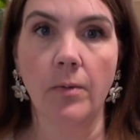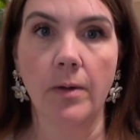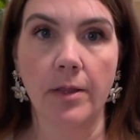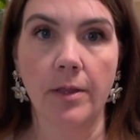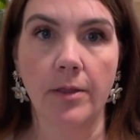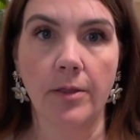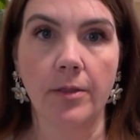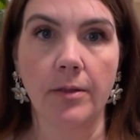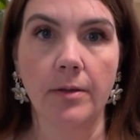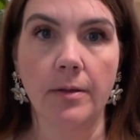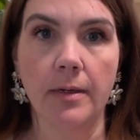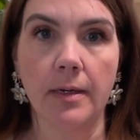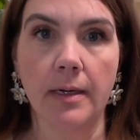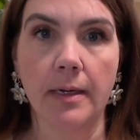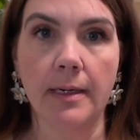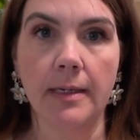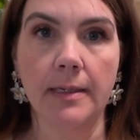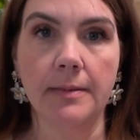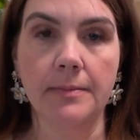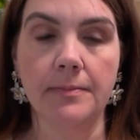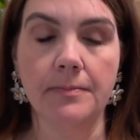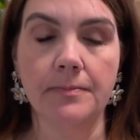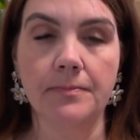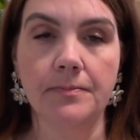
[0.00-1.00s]
with
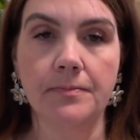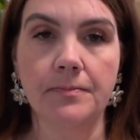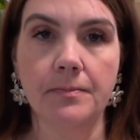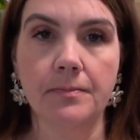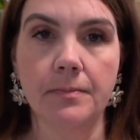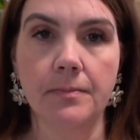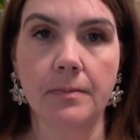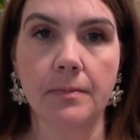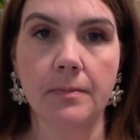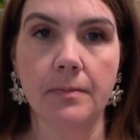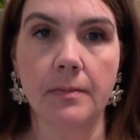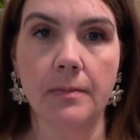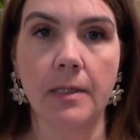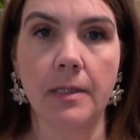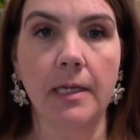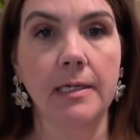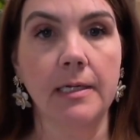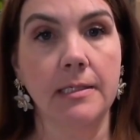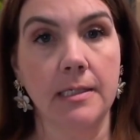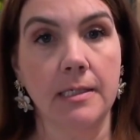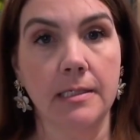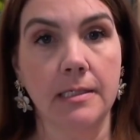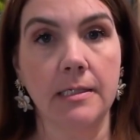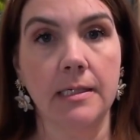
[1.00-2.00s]
the
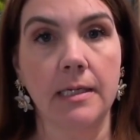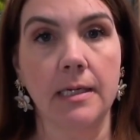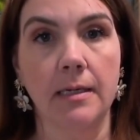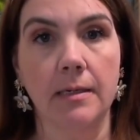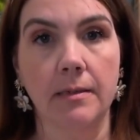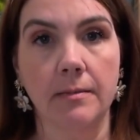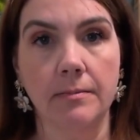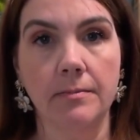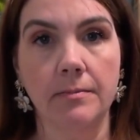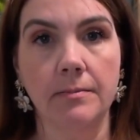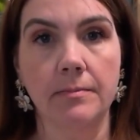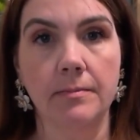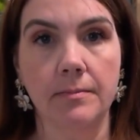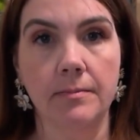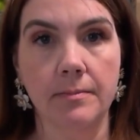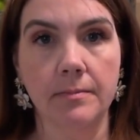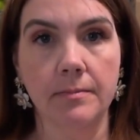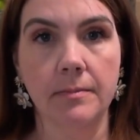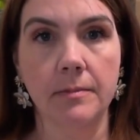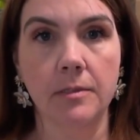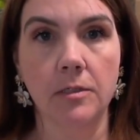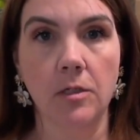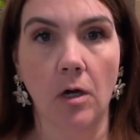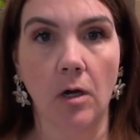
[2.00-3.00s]
existing
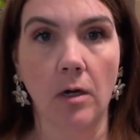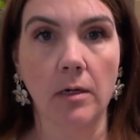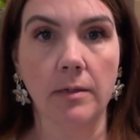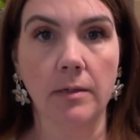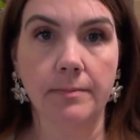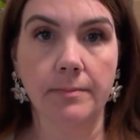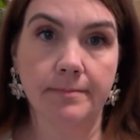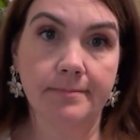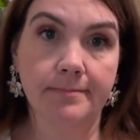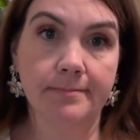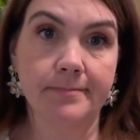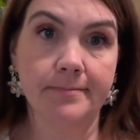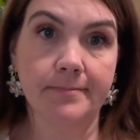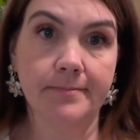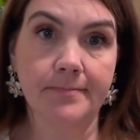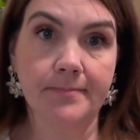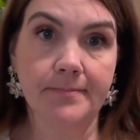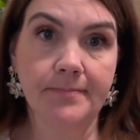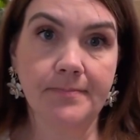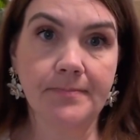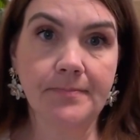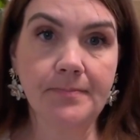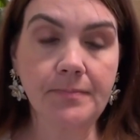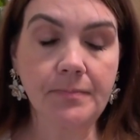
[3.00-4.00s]
dog
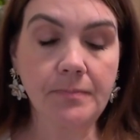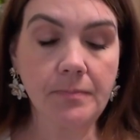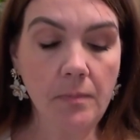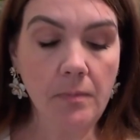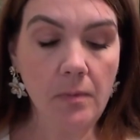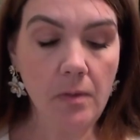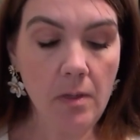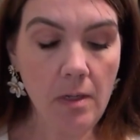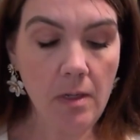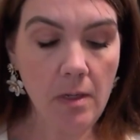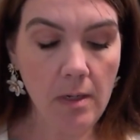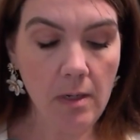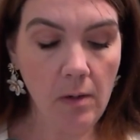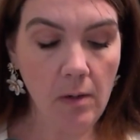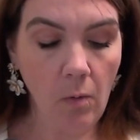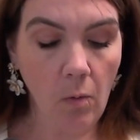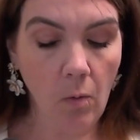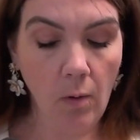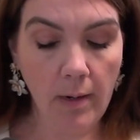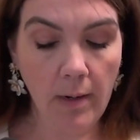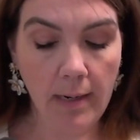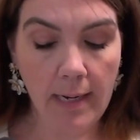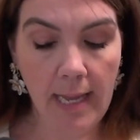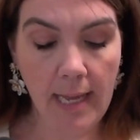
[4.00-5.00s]

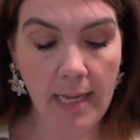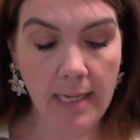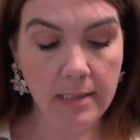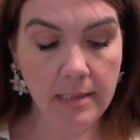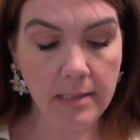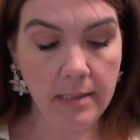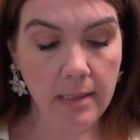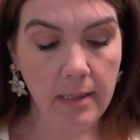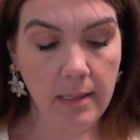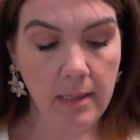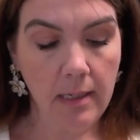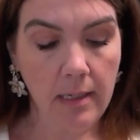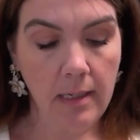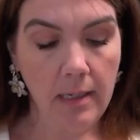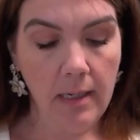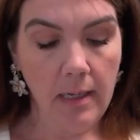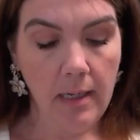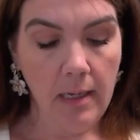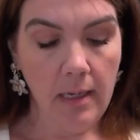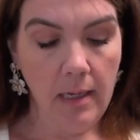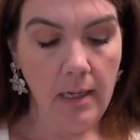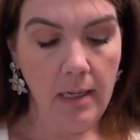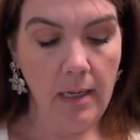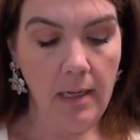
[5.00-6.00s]
or cat?
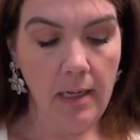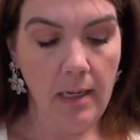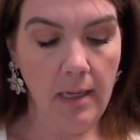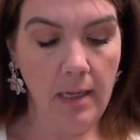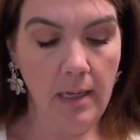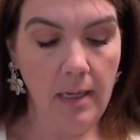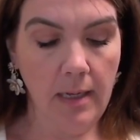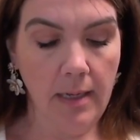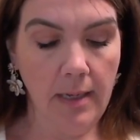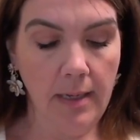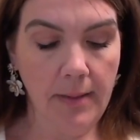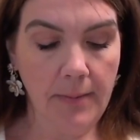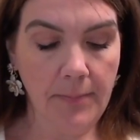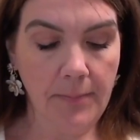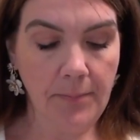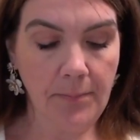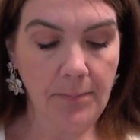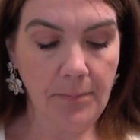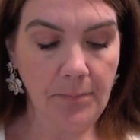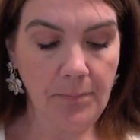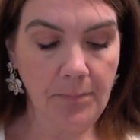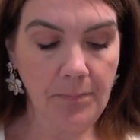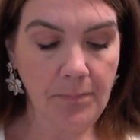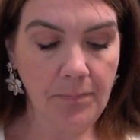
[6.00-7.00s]

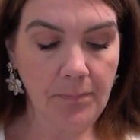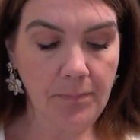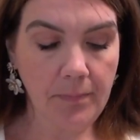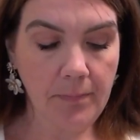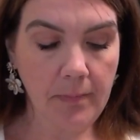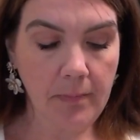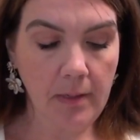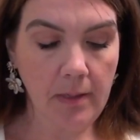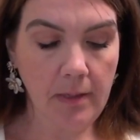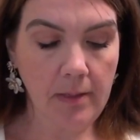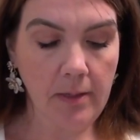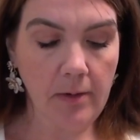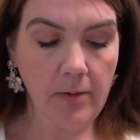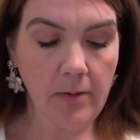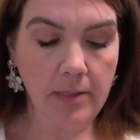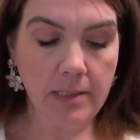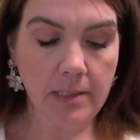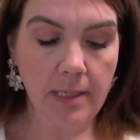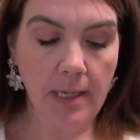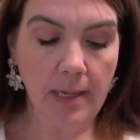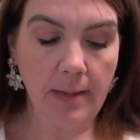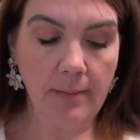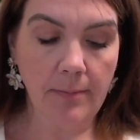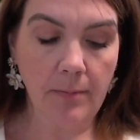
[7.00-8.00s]
There
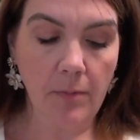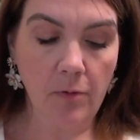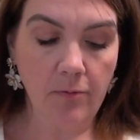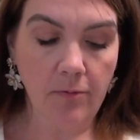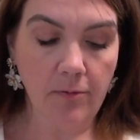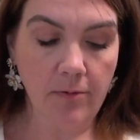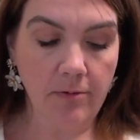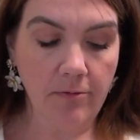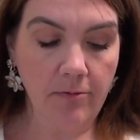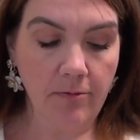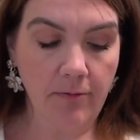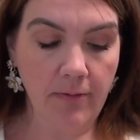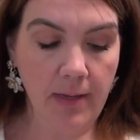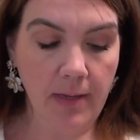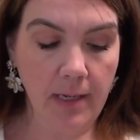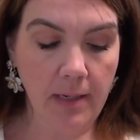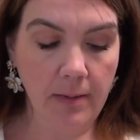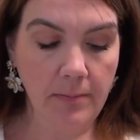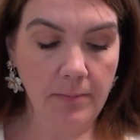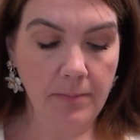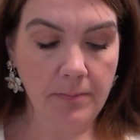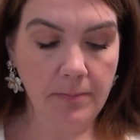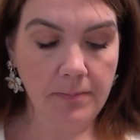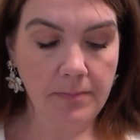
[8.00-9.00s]
is a move-in
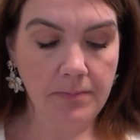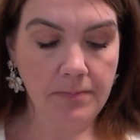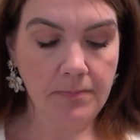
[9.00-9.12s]
fee.